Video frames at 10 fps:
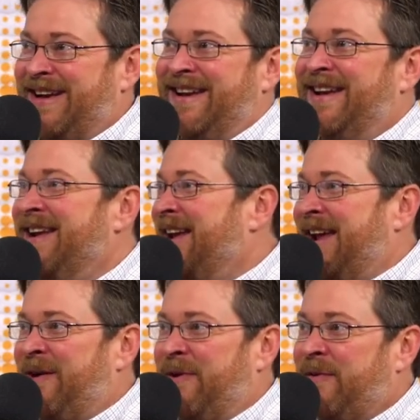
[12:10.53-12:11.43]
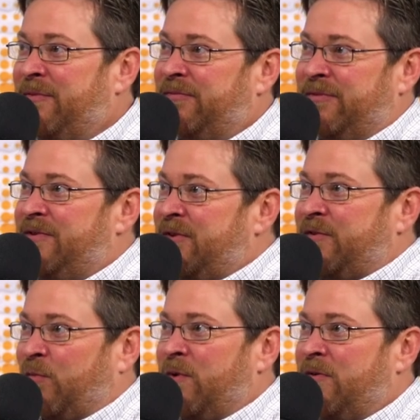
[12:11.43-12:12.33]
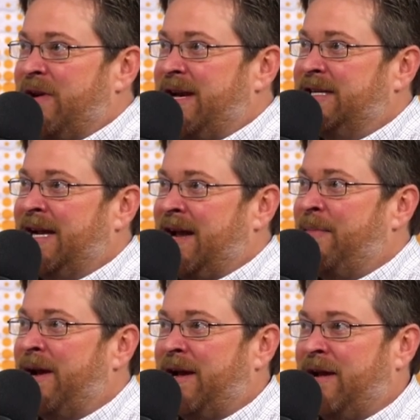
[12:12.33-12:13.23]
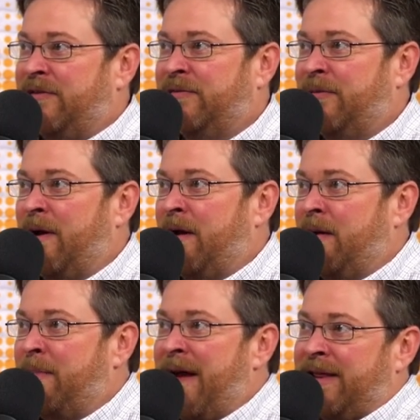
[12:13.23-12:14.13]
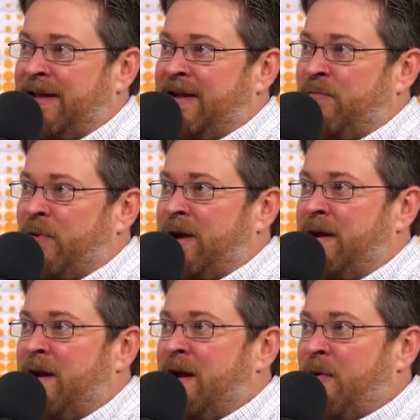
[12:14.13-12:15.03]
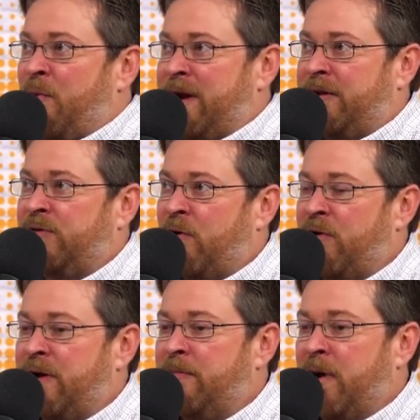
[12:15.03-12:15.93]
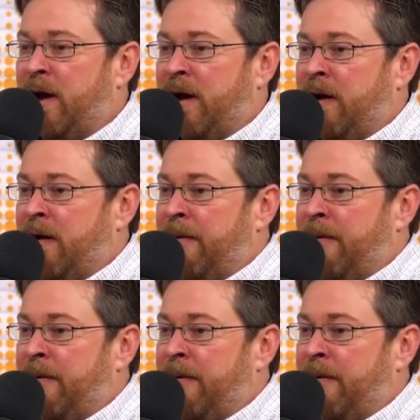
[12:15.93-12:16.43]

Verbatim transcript: And it was just a real neat time, I guess, back then when he started. But